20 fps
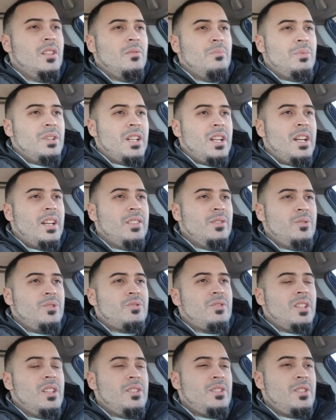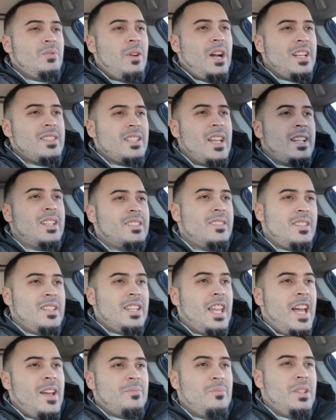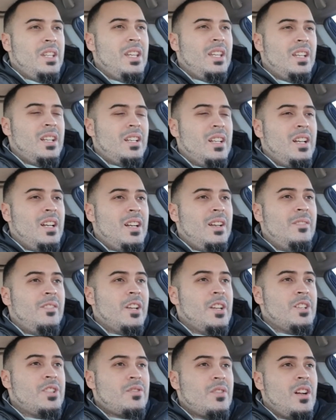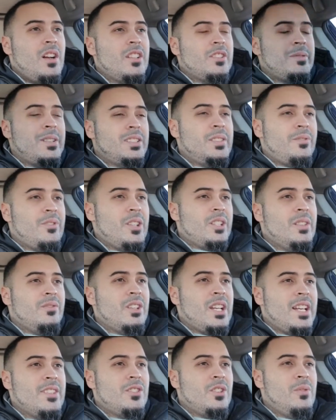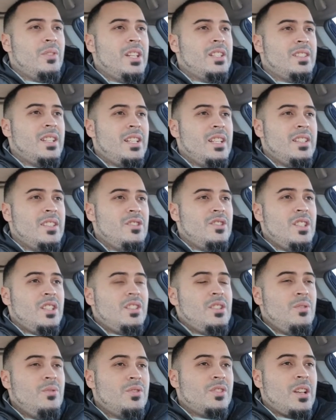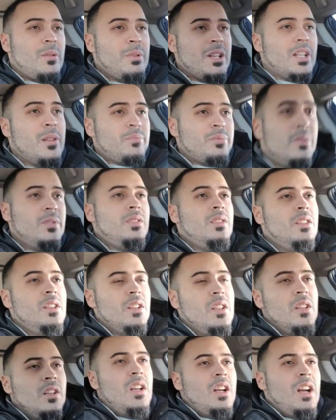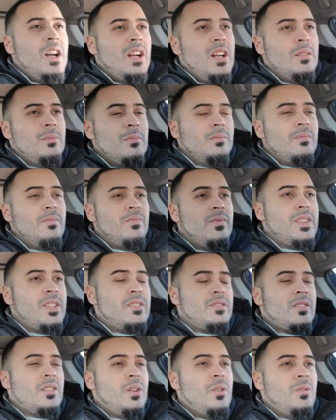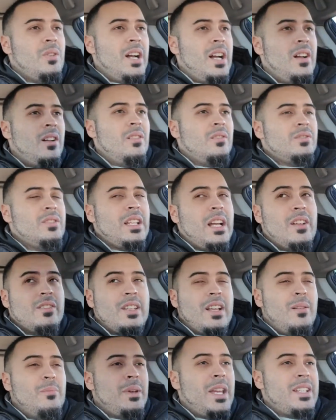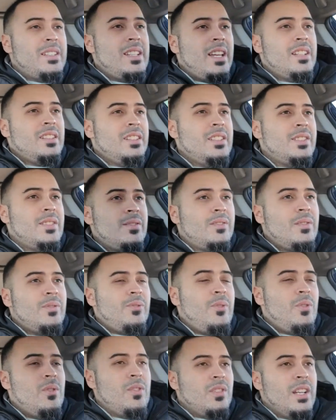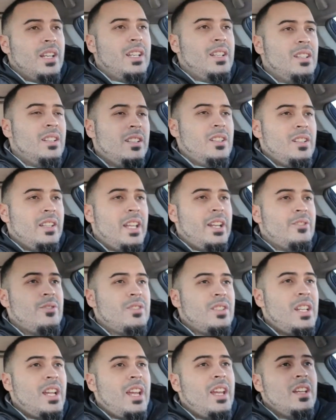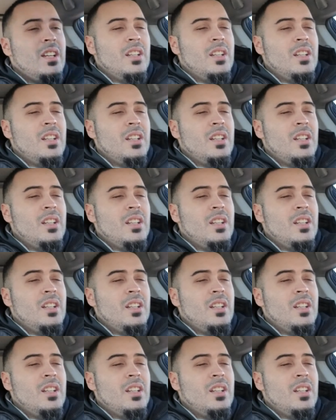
But new trilogy wise, I could see that being very strong, especially for any of you guys going into any of the GQs coming up. So I'll make a deck list for it a little later today.